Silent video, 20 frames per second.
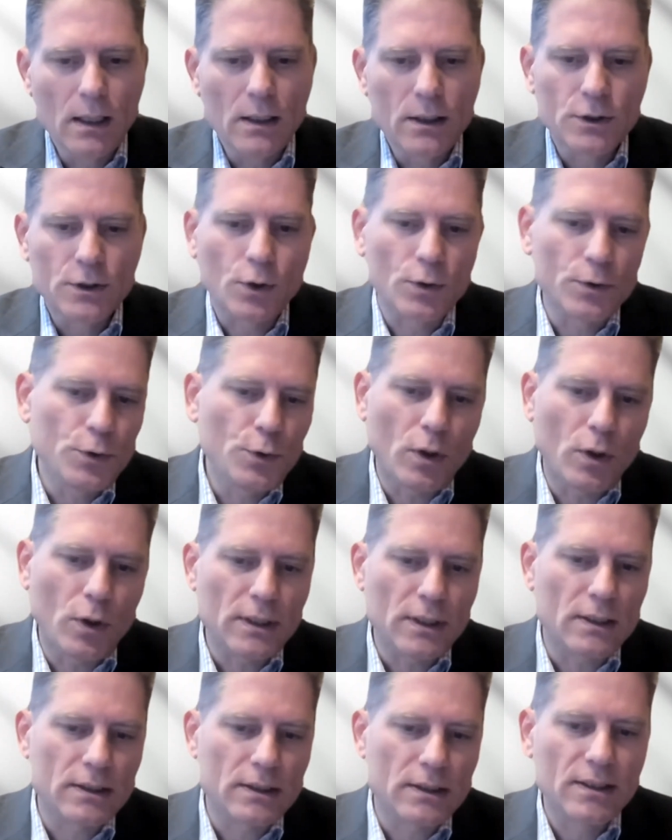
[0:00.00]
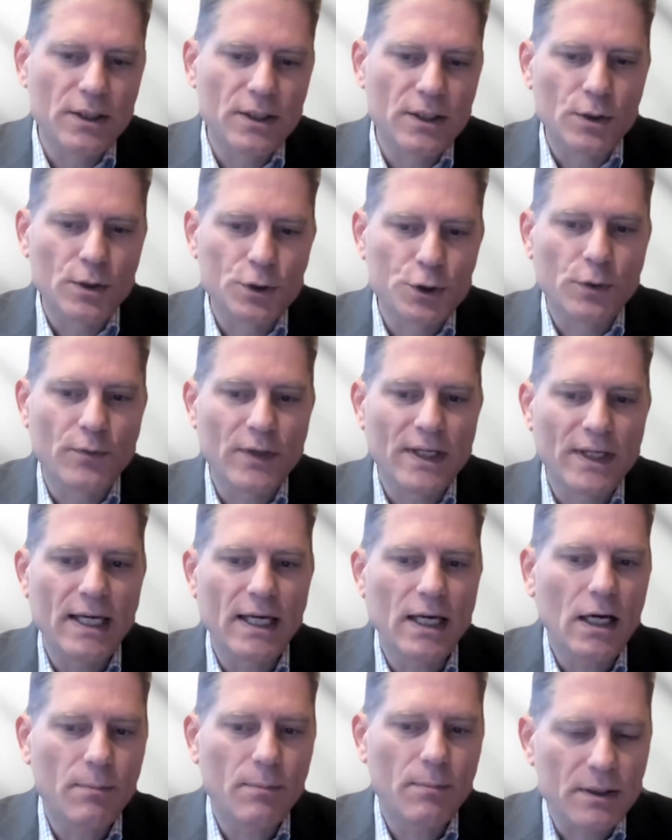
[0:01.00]
So you also ask, should we
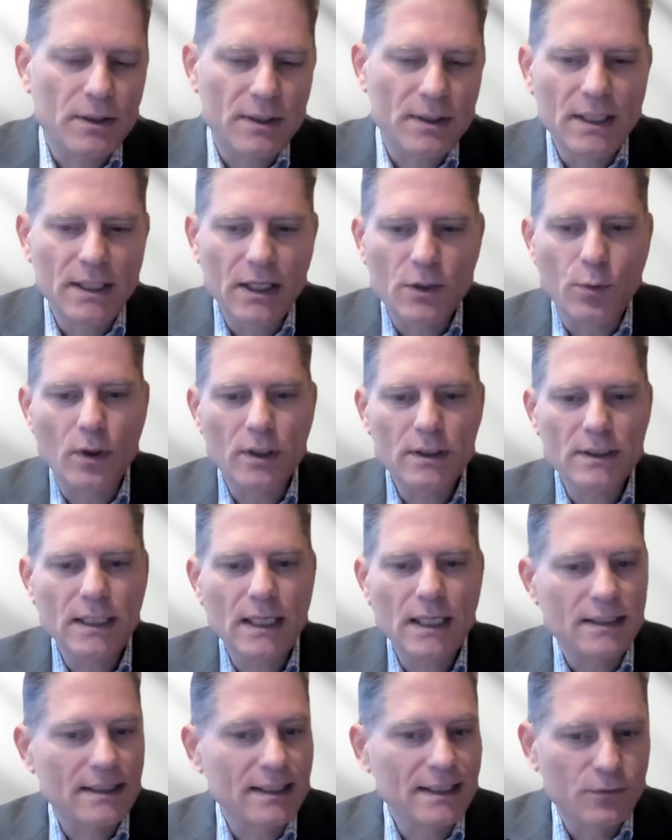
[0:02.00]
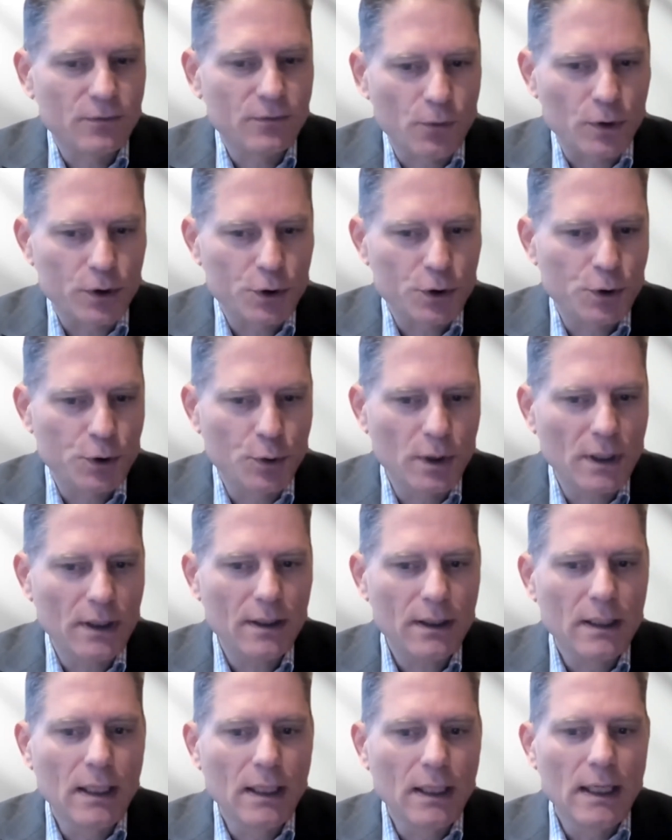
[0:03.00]
care about inequality? I think for
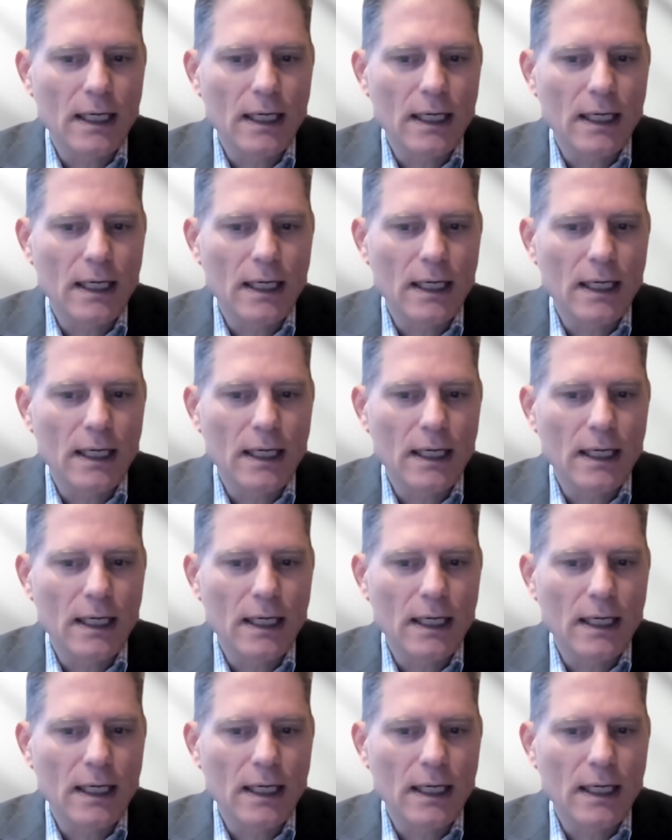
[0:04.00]
sure.